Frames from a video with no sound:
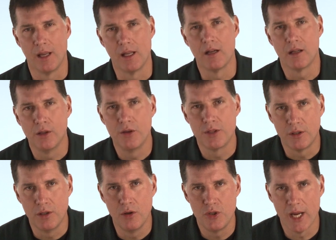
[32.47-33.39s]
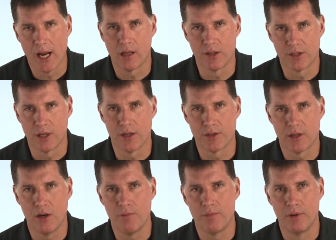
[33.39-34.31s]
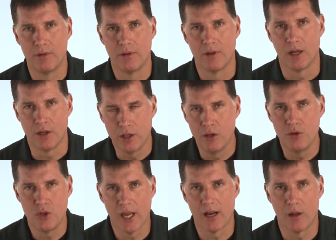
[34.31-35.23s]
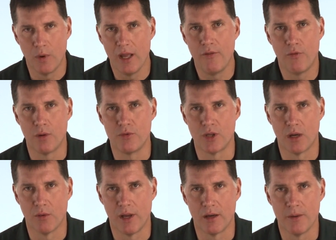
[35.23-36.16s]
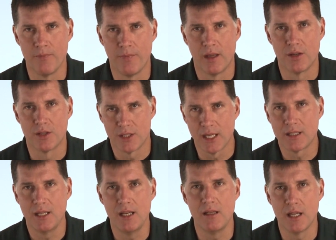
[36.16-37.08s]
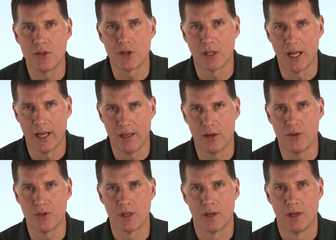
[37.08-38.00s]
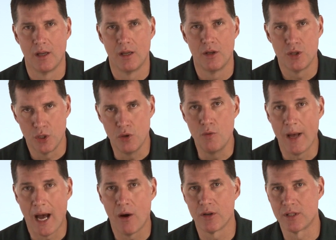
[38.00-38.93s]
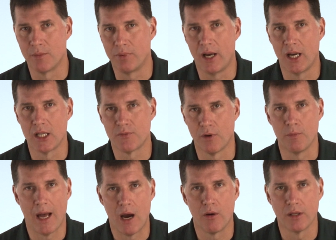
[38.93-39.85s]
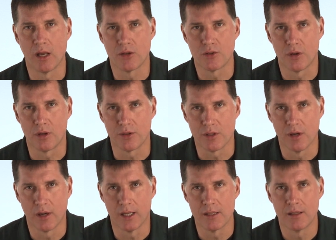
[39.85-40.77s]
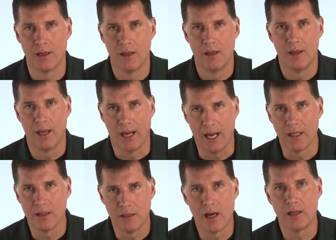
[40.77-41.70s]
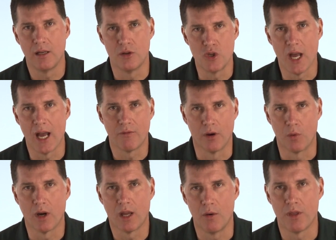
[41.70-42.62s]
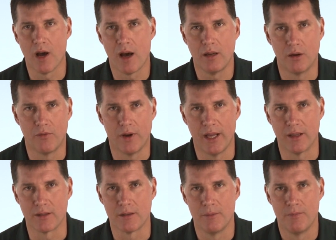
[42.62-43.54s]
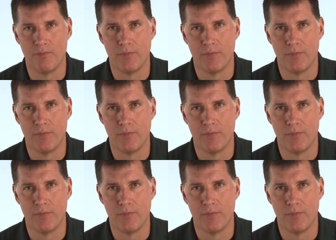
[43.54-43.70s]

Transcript: It includes a two-channel oscilloscope, a two-channel waveform generator, 16 digital I.O.s, two power supplies for powering external circuits, and an audio jack for working with audio files.